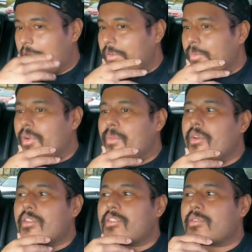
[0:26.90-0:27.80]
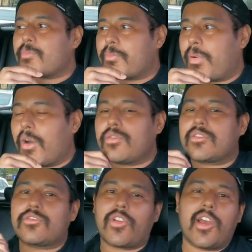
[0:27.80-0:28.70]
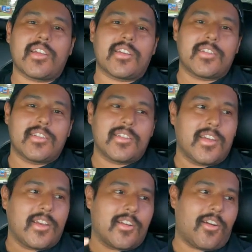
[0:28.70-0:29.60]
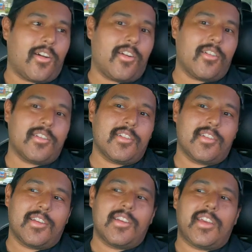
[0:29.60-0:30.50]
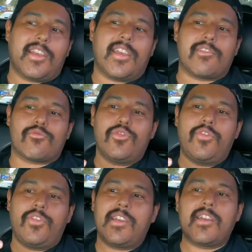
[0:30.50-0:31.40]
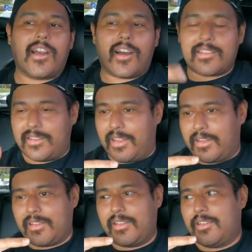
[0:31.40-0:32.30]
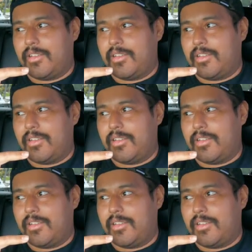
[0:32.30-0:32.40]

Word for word: we pretty much just post truck, car, and roofing content.